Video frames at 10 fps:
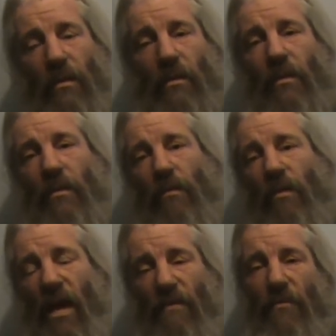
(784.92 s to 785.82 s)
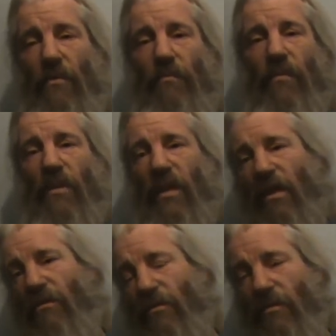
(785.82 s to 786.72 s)
Because I'll have them,
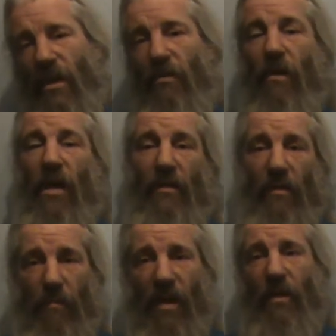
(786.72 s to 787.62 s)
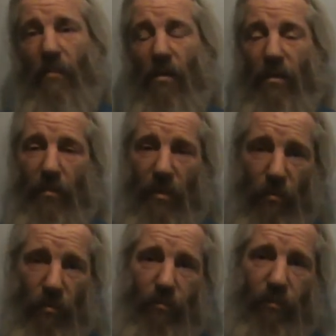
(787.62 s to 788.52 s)
get Christmas out of the way, and then I'll pack them up and they'll be
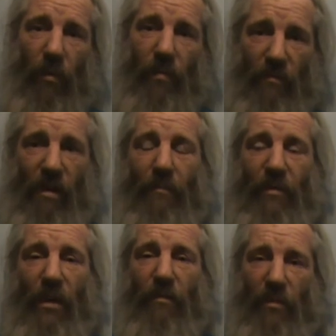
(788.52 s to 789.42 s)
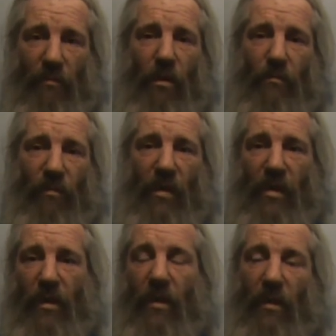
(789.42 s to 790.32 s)
all properly wrapped up so they won't
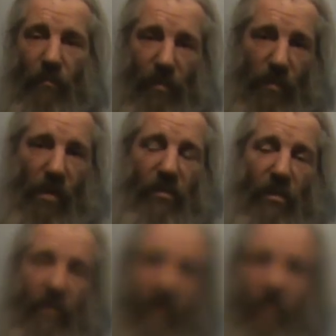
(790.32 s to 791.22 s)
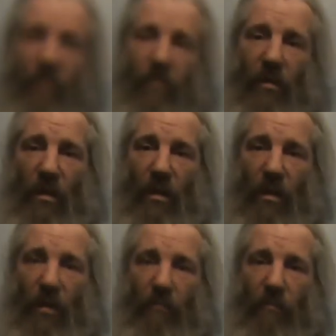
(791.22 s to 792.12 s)
break, and I'll be posting them
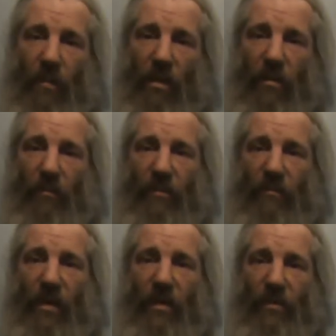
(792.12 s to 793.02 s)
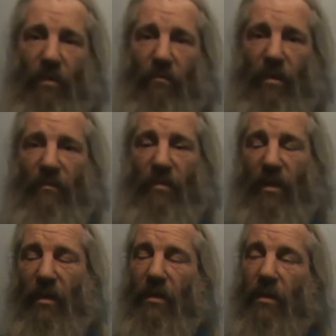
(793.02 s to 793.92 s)
out, marked up as fragile and
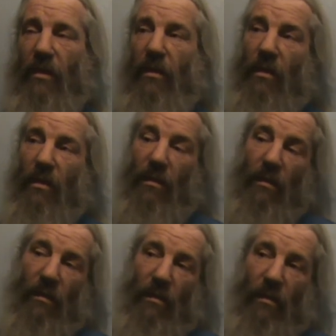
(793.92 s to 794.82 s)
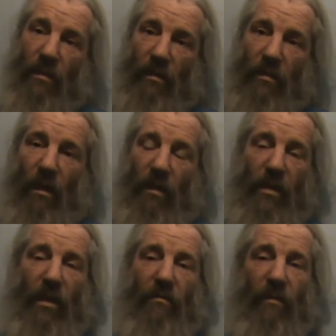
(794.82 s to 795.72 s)
everything. So
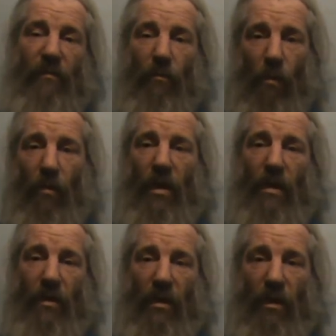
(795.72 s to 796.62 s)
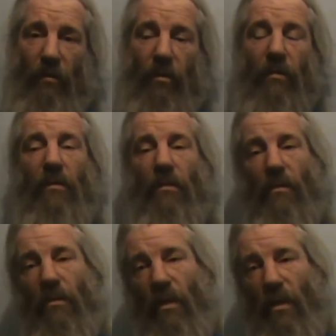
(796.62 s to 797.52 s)
yeah, if you want one, let me know
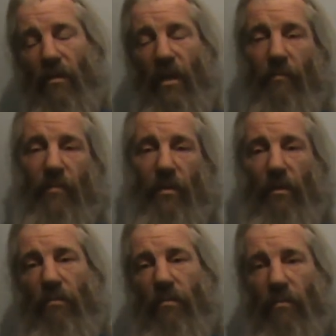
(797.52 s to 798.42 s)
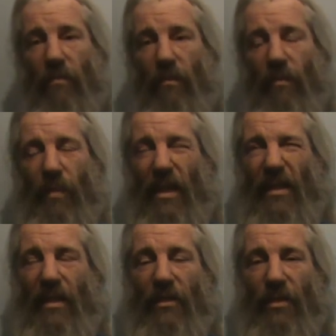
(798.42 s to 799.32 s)
and I'll get them to you. It'll be about
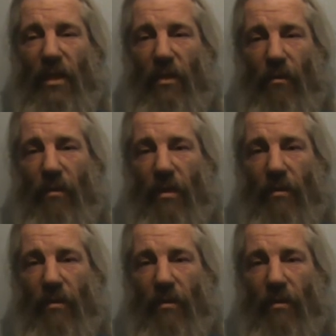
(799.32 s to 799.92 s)
the end of January.